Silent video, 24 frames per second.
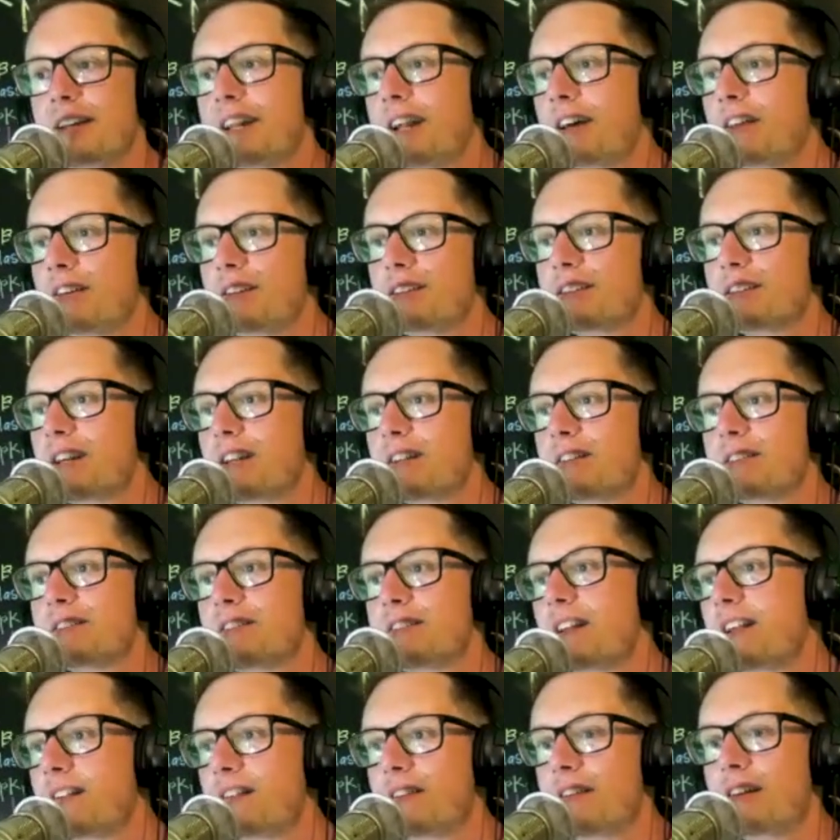Kelly's kind of
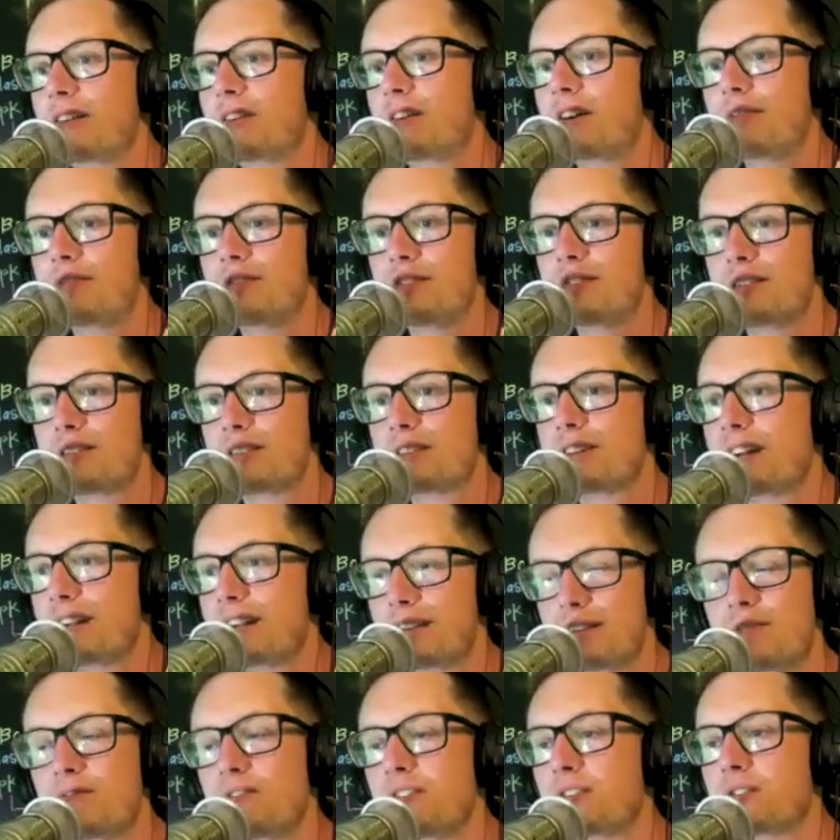standing there off to the side of
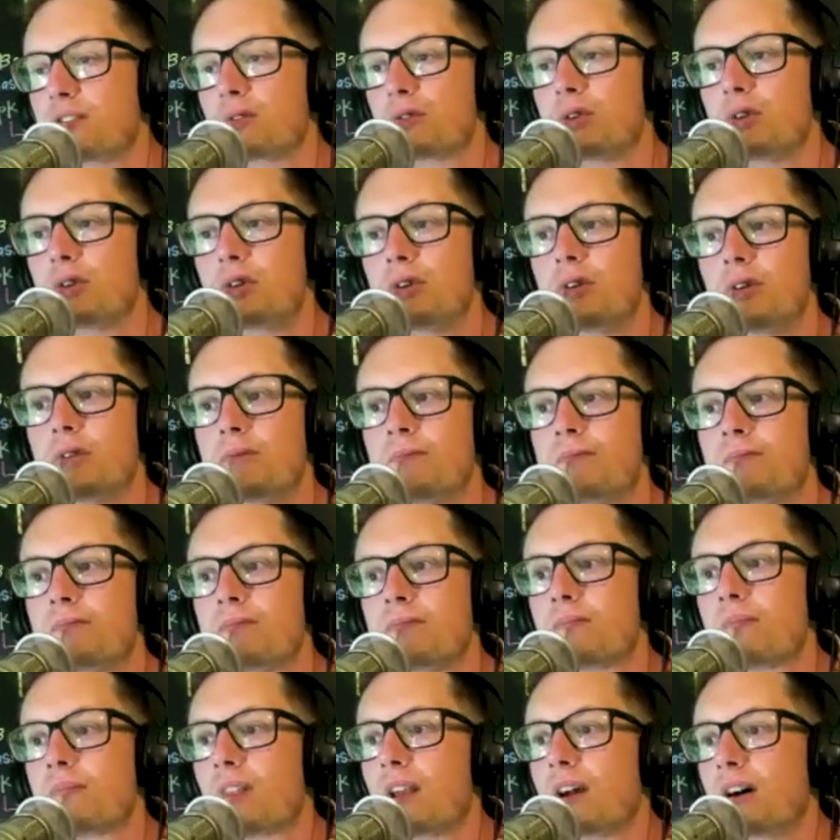the funeral.
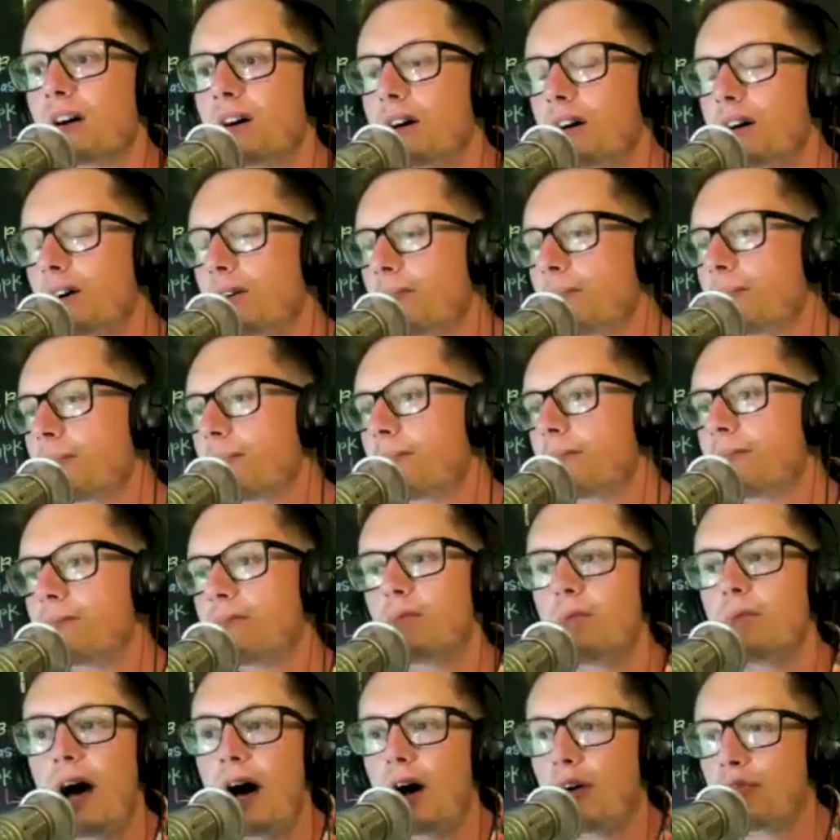
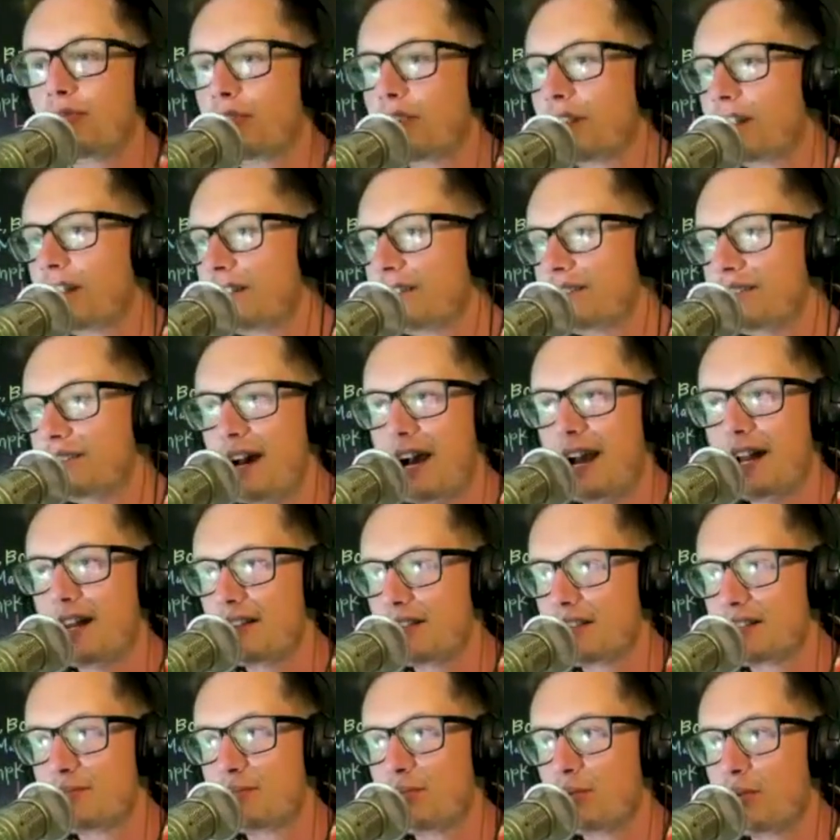Alfred has died at
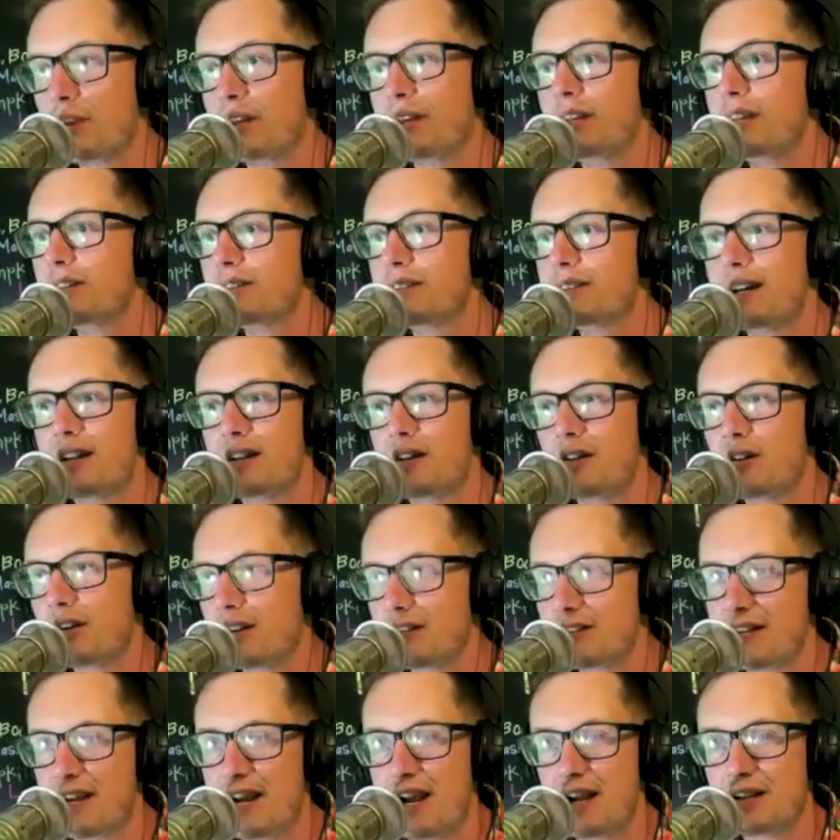this point. He has had a heart
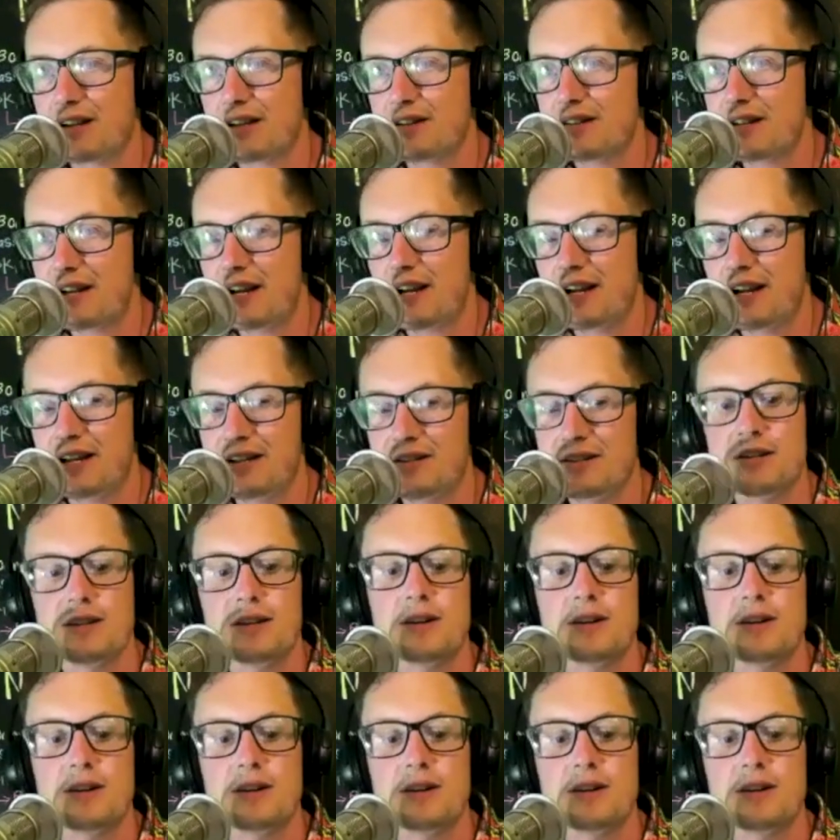attack and died.